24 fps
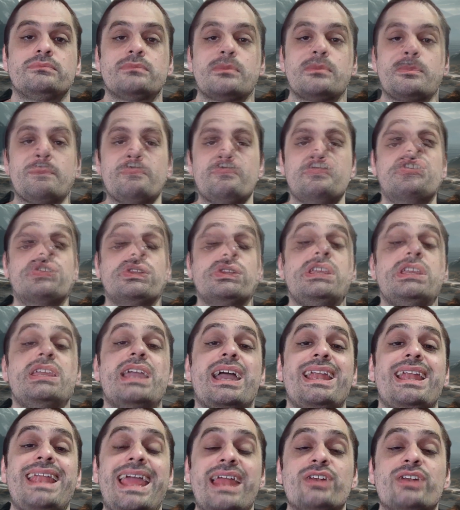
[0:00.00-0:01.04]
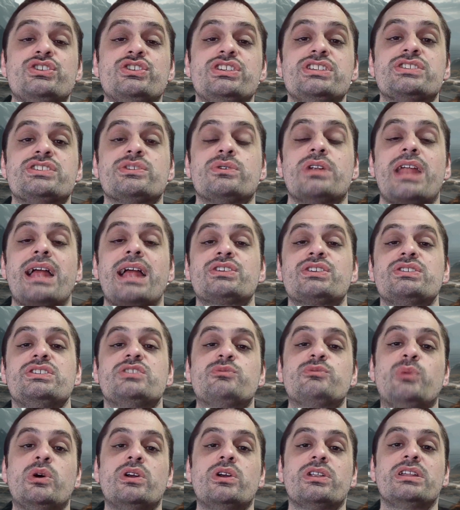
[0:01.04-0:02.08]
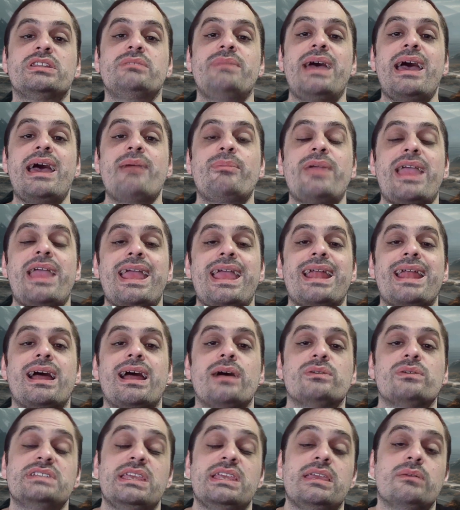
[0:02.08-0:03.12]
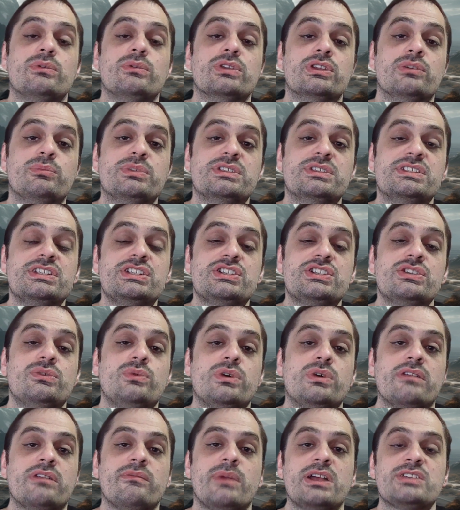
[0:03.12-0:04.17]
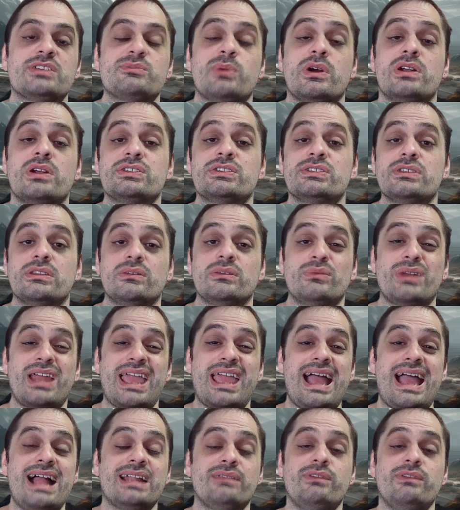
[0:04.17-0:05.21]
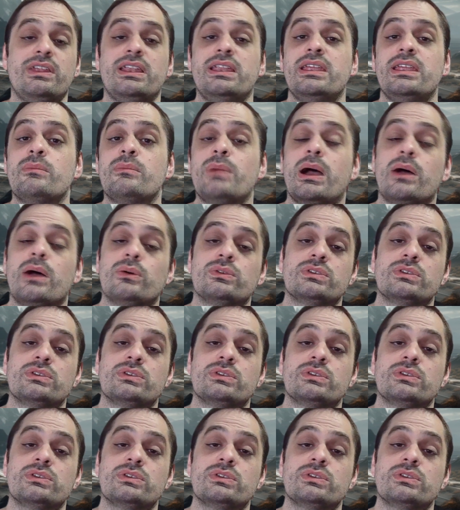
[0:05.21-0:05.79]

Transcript: Eventually, an energy sword actually spawned on the map, and I was able to position one of my Spartans so that when I activated him,